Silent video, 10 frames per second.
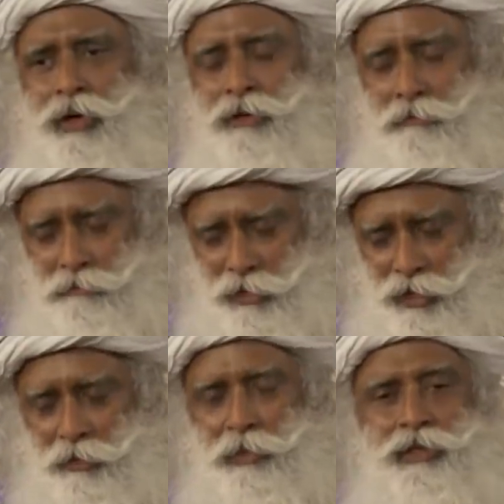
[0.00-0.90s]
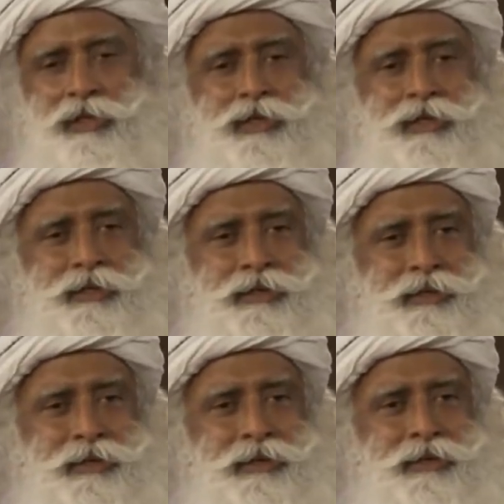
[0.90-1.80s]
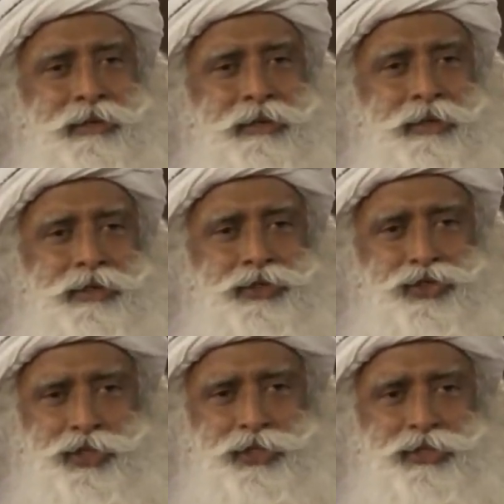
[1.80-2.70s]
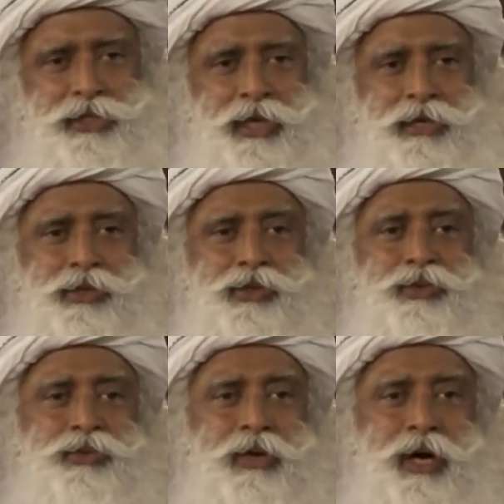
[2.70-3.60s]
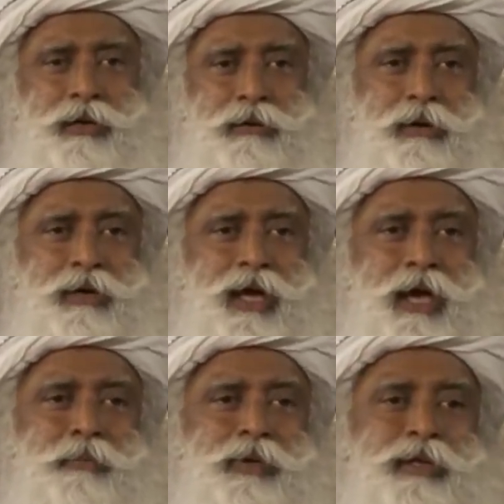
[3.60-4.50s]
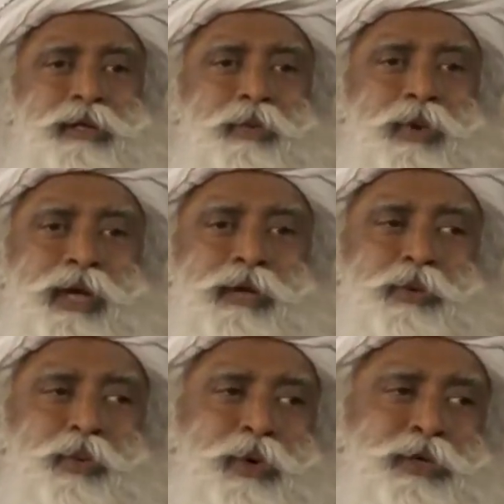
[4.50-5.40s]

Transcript: fundamentally, it is just that you are not happening the way you want